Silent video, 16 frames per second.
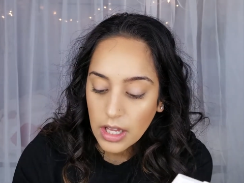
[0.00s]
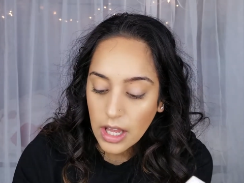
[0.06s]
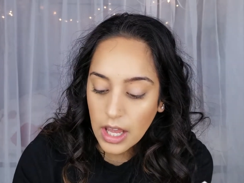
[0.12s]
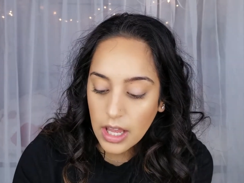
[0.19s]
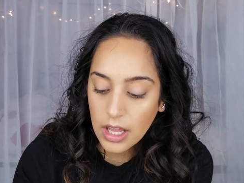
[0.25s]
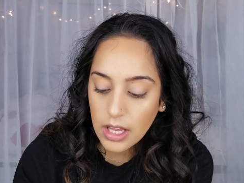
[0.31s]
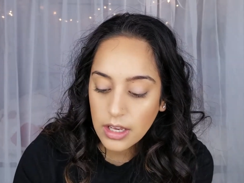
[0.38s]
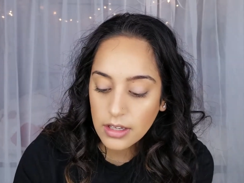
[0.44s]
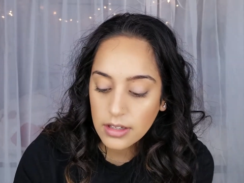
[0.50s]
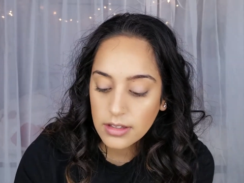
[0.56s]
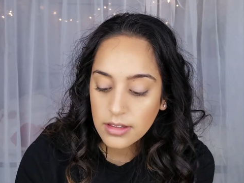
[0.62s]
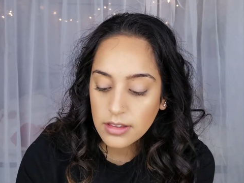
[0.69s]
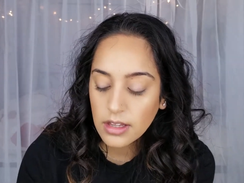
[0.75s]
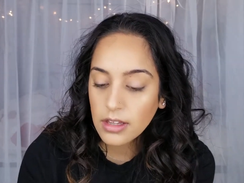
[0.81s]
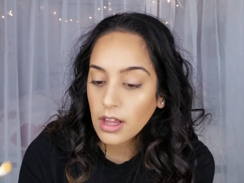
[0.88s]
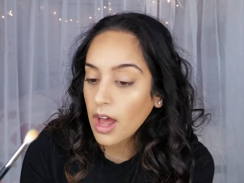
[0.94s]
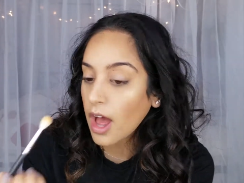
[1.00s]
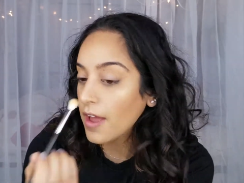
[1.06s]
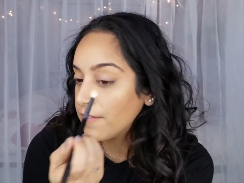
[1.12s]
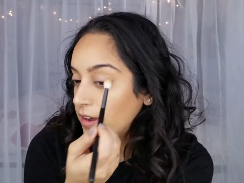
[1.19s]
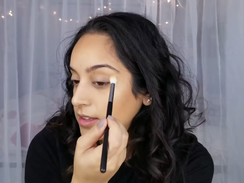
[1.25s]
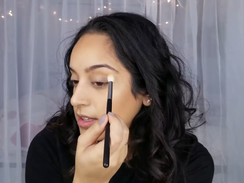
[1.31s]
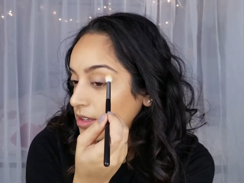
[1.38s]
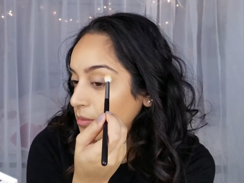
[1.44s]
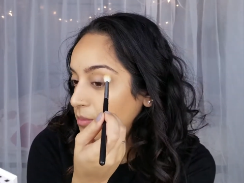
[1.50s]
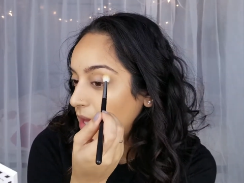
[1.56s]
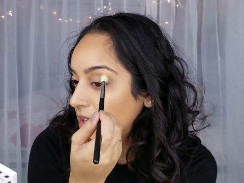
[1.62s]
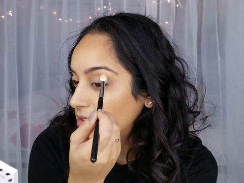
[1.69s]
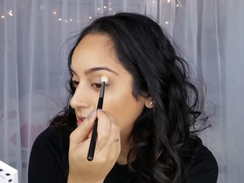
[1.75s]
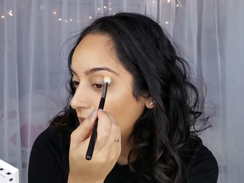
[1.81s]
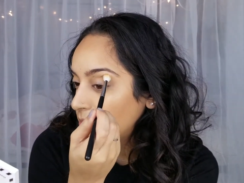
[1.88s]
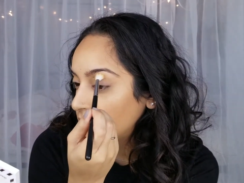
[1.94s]
and I find that the
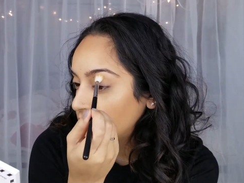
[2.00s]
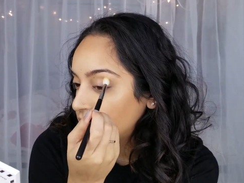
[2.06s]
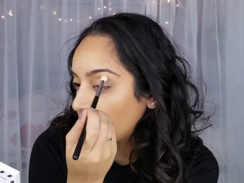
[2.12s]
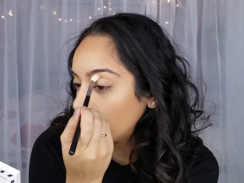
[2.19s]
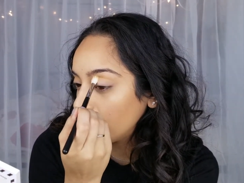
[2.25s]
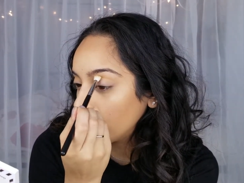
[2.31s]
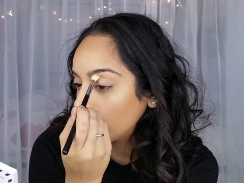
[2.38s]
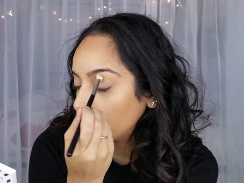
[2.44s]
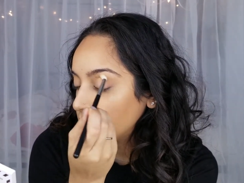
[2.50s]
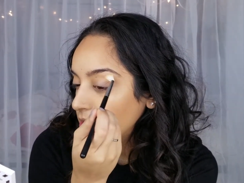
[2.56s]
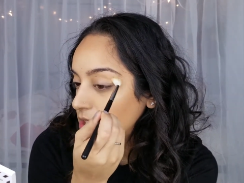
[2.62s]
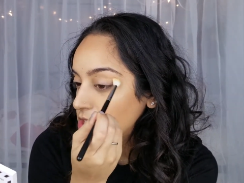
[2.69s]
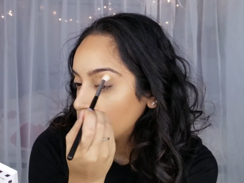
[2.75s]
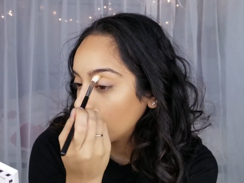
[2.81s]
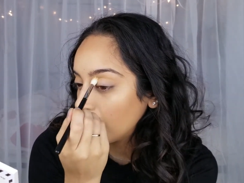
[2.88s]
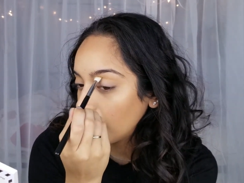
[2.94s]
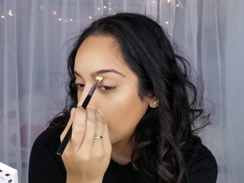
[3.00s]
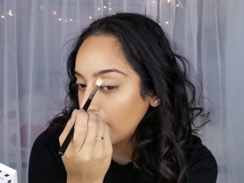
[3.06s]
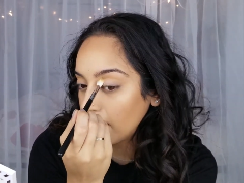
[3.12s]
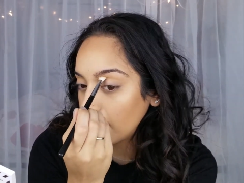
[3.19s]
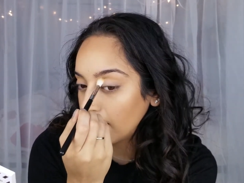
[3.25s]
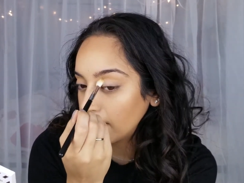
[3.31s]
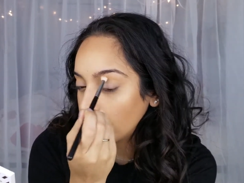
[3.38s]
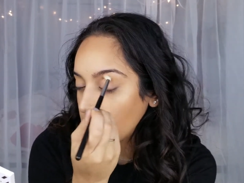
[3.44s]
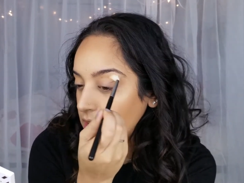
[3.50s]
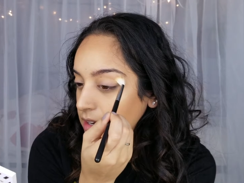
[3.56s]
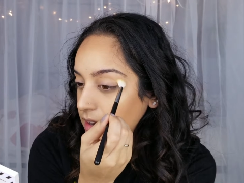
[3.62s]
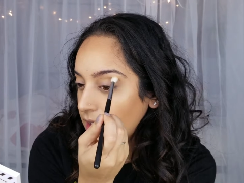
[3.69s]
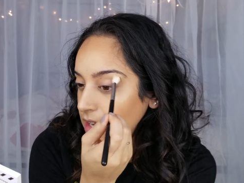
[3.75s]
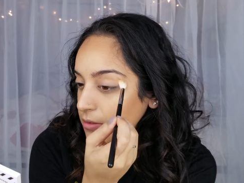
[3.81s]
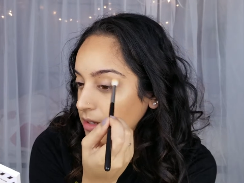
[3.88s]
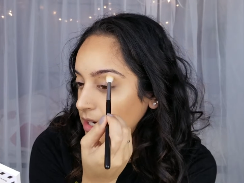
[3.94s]
best time to find inspiration is at
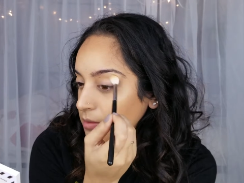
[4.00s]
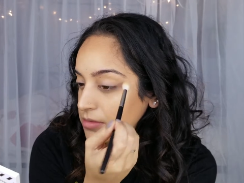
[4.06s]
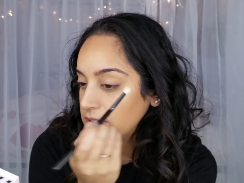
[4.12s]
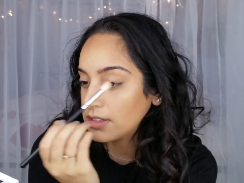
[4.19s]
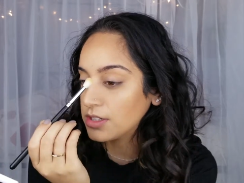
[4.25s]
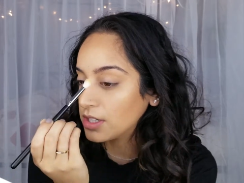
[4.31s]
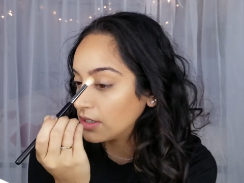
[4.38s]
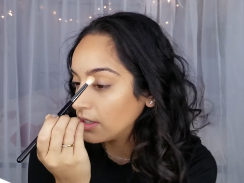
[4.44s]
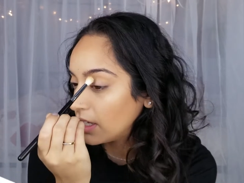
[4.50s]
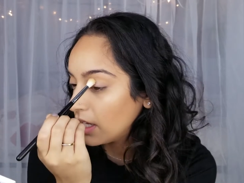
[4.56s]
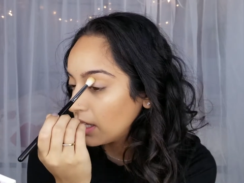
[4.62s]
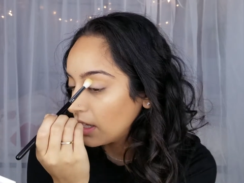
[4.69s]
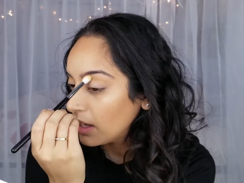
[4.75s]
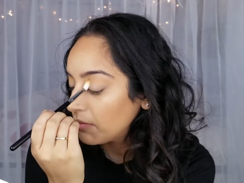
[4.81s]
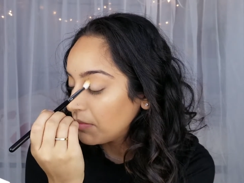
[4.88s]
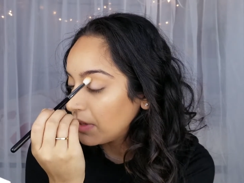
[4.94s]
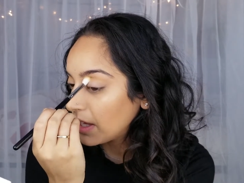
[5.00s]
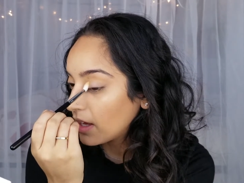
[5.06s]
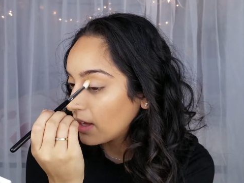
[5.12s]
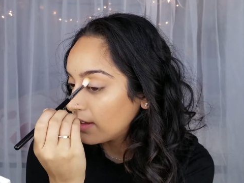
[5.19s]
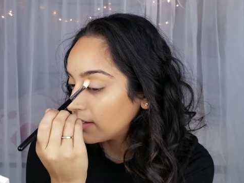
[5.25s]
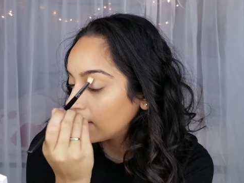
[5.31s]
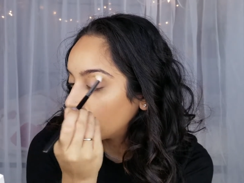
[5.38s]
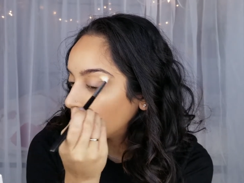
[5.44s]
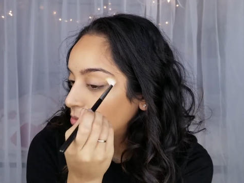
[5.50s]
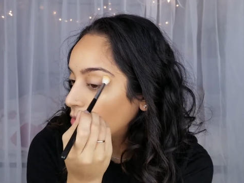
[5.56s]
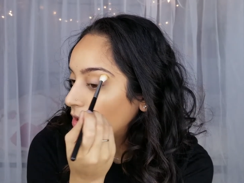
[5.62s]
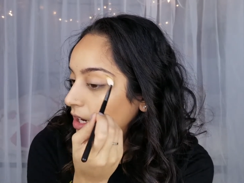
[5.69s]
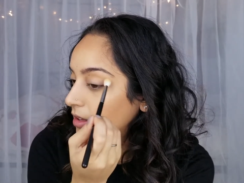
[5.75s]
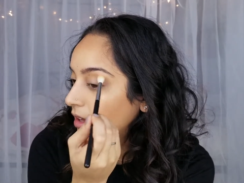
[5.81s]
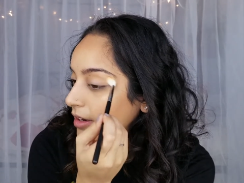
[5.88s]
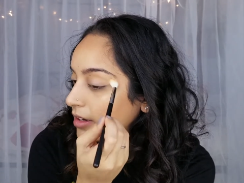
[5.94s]
night when I'm just chilling, because in the
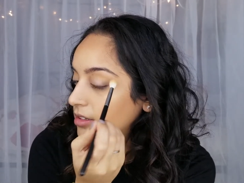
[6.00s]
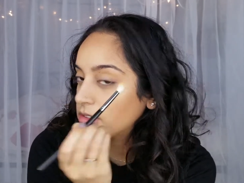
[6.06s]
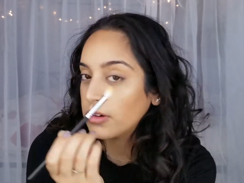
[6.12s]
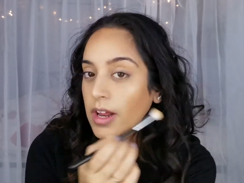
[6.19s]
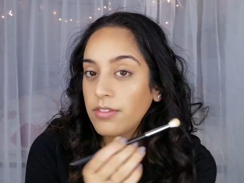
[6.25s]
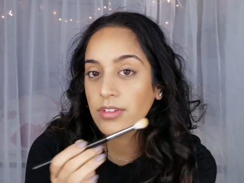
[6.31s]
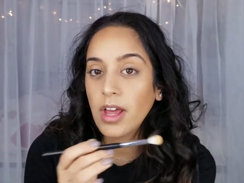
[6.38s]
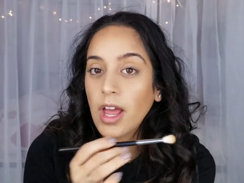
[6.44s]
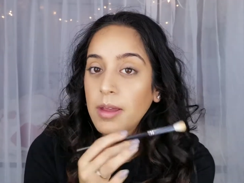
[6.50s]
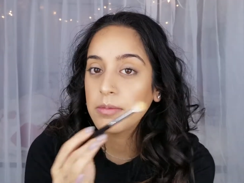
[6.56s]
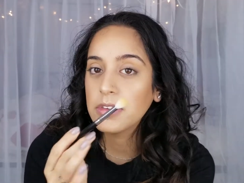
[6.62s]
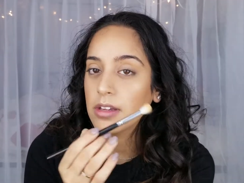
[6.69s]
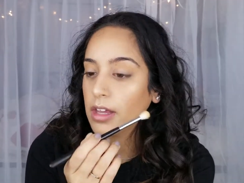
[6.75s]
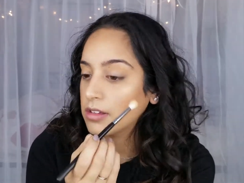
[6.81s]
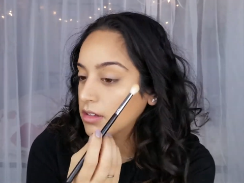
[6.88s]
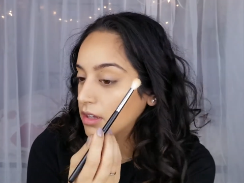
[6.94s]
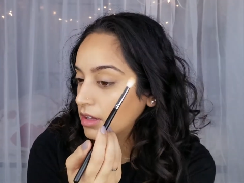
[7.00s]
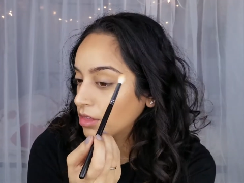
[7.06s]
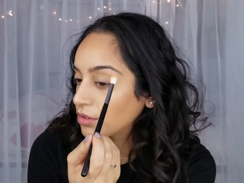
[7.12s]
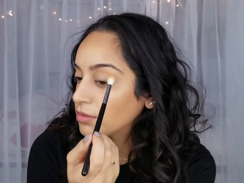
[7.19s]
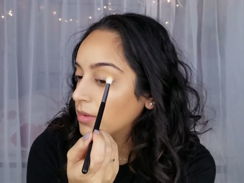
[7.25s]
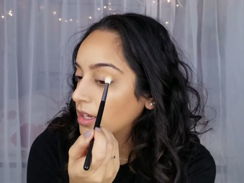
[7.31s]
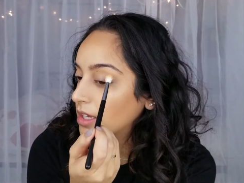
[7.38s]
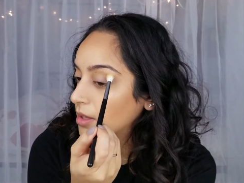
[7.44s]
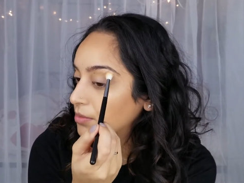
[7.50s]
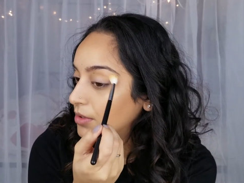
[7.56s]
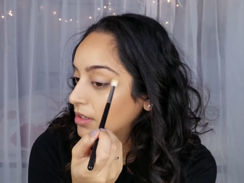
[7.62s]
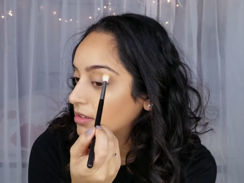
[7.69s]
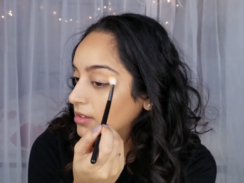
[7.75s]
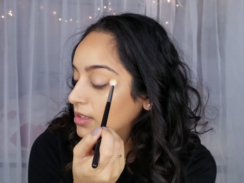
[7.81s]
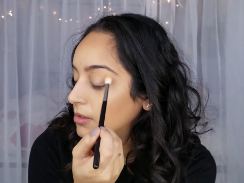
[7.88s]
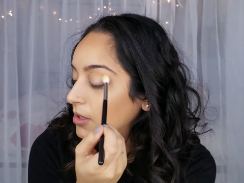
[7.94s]
morning I just don't have time to like look through makeup
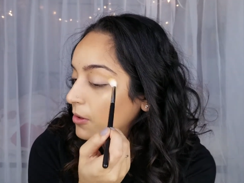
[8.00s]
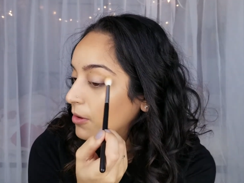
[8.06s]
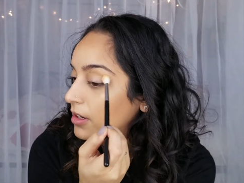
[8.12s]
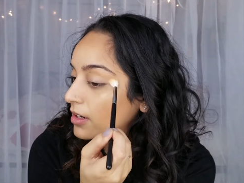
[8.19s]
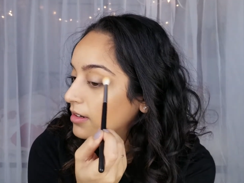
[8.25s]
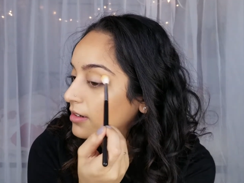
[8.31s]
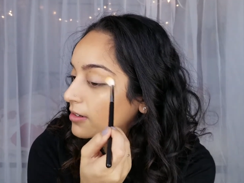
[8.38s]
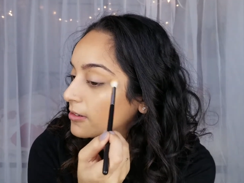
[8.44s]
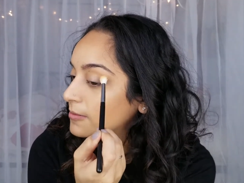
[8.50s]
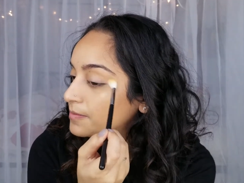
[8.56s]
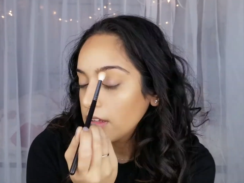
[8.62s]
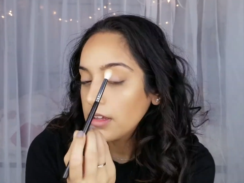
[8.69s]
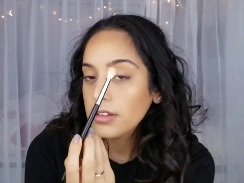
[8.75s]
looks to see what I want to do.